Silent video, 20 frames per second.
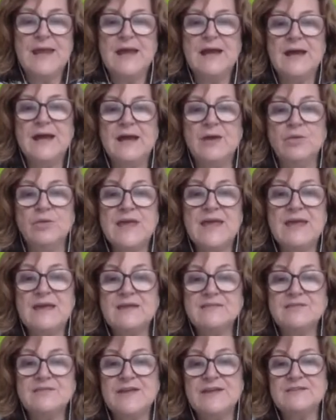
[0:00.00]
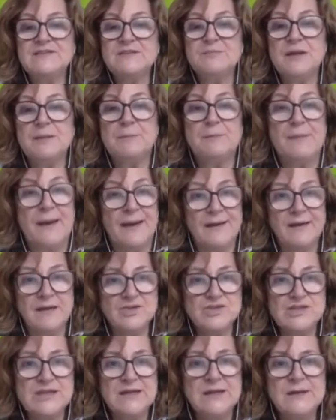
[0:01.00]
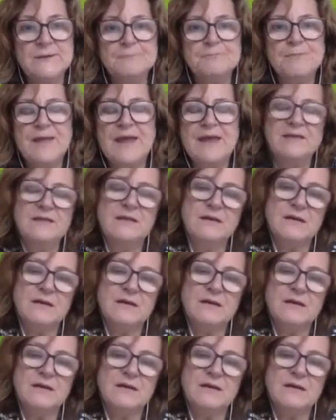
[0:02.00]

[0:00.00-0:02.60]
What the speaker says: looking at the flexible packaging, and